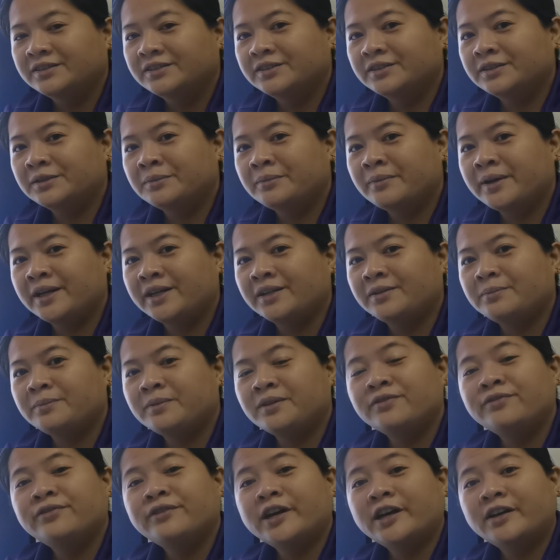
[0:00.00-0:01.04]
there might
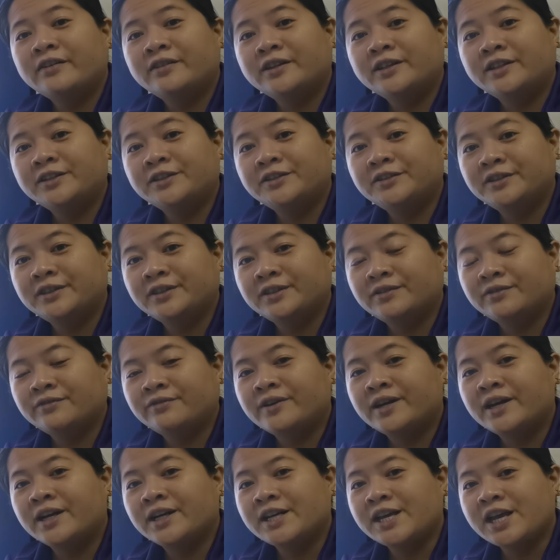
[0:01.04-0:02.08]
be 500
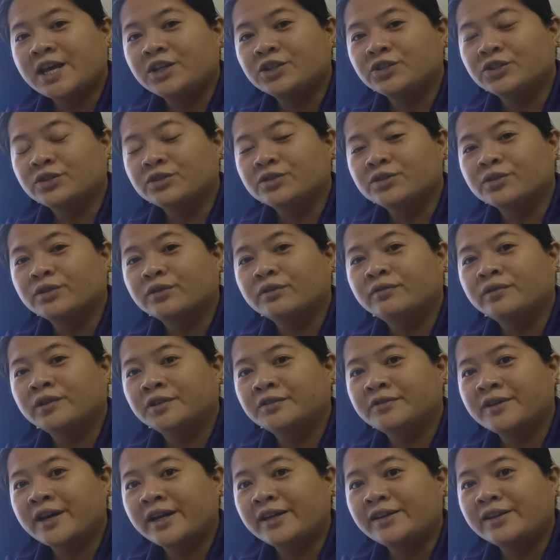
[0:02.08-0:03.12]
variations or
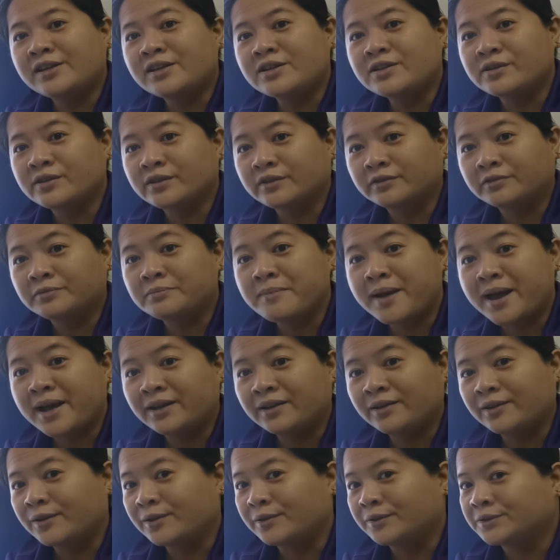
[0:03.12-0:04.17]
varieties of
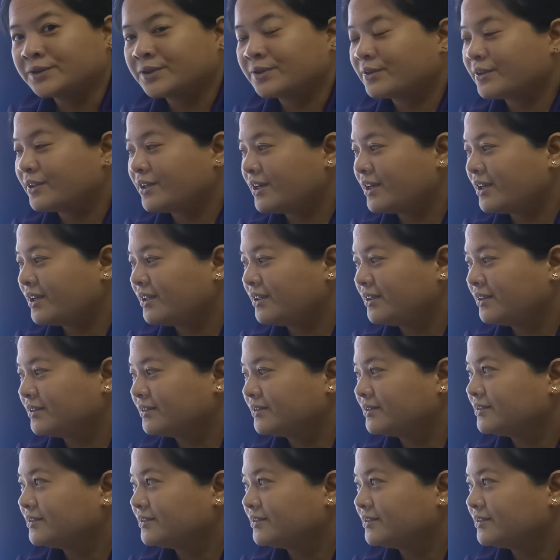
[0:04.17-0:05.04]
mangoes, okay?